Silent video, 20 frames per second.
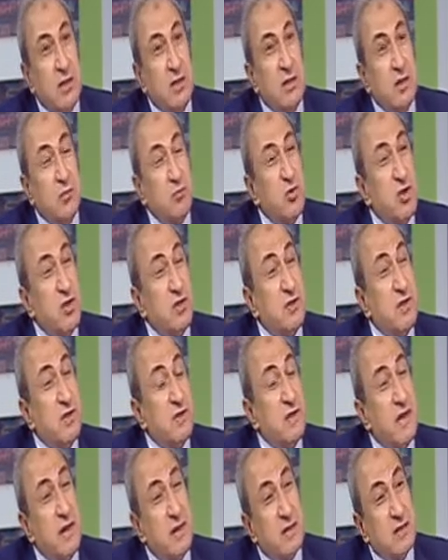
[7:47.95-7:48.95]
did praise the
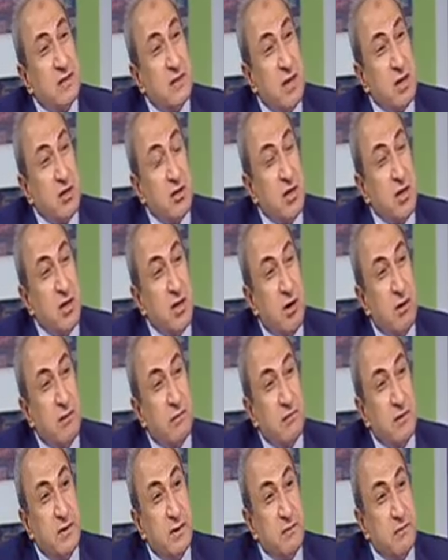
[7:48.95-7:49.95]
thanks actually
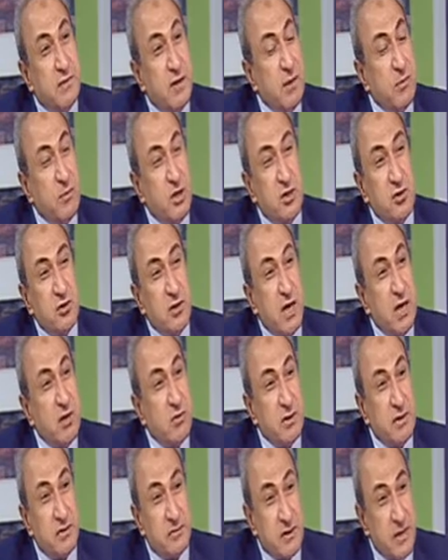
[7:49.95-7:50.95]
of the very much
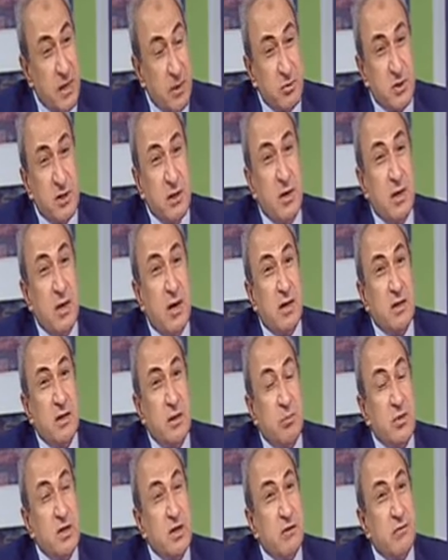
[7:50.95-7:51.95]
negative steps and
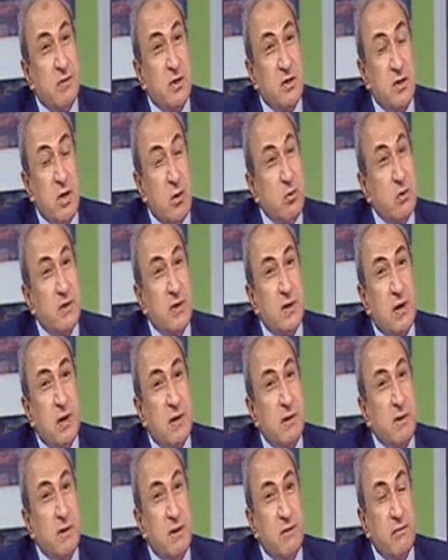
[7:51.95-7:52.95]
the peaceful talks
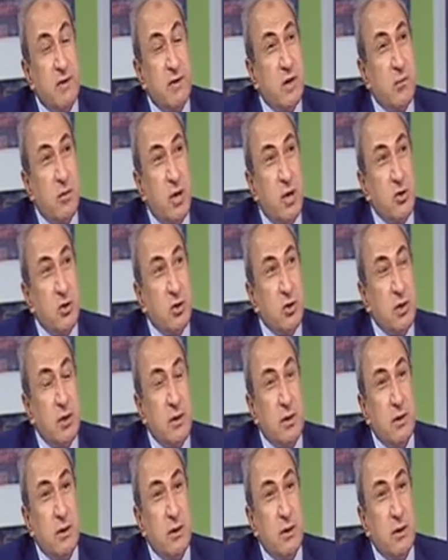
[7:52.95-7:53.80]
and the very much